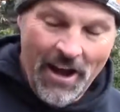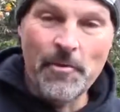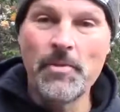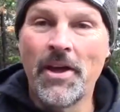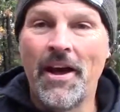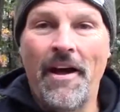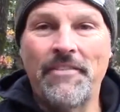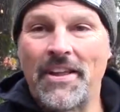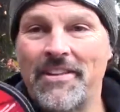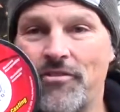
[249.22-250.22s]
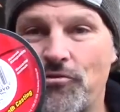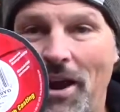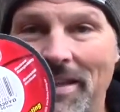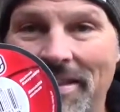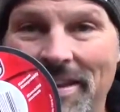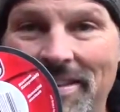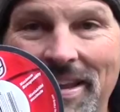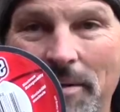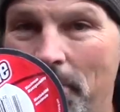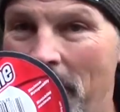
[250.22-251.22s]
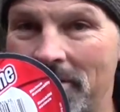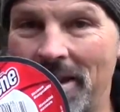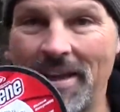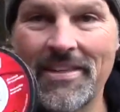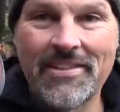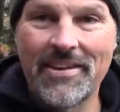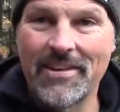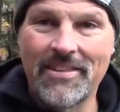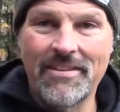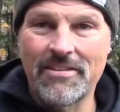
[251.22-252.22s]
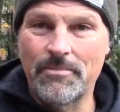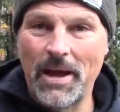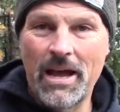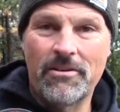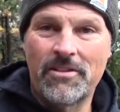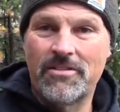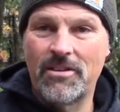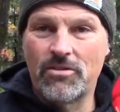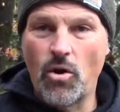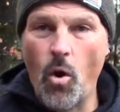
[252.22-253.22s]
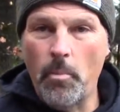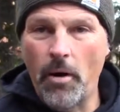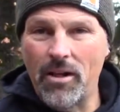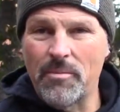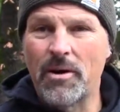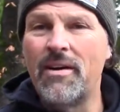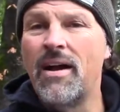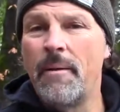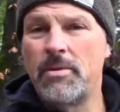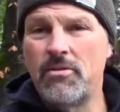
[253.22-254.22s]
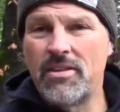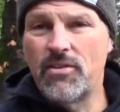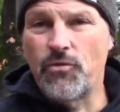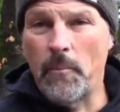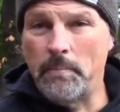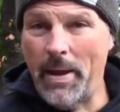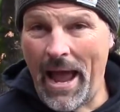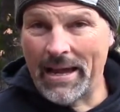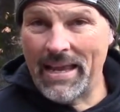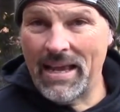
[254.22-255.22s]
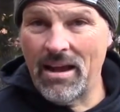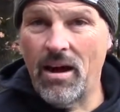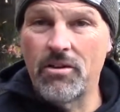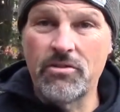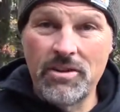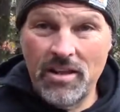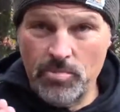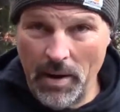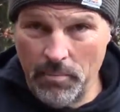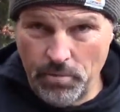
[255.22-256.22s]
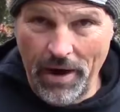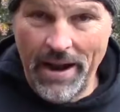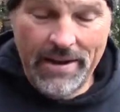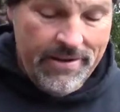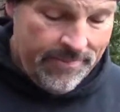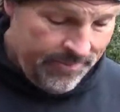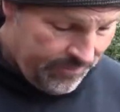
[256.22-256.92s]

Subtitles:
I've got this Trilene 10-pound test. This doesn't matter. This is just copolymer. I use this for backing underneath my braid.